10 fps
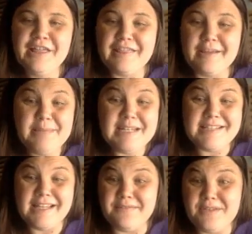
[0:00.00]
That being
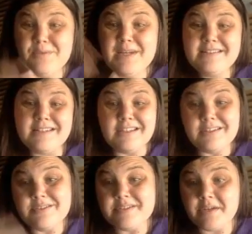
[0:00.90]
said, if you wanted to
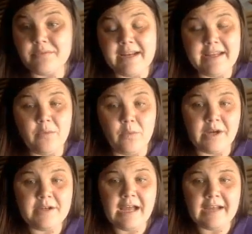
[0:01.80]
use a running
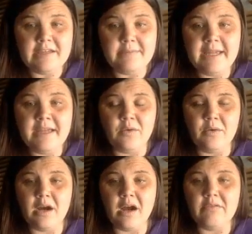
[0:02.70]
Word document
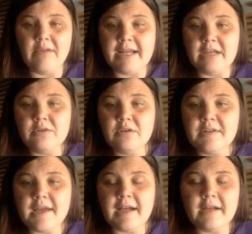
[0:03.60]
or a running Google
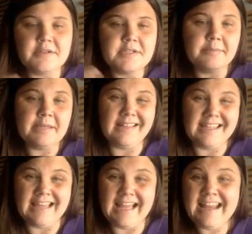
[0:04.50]
Doc or something like
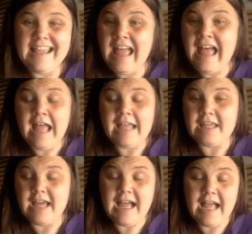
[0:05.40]
that,
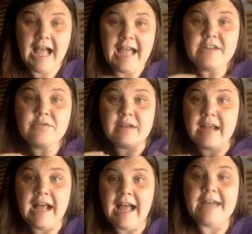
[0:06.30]
I
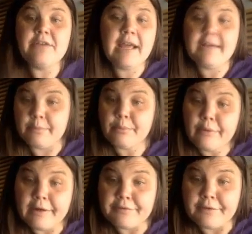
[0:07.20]
don't have a
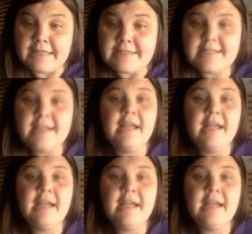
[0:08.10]
preference.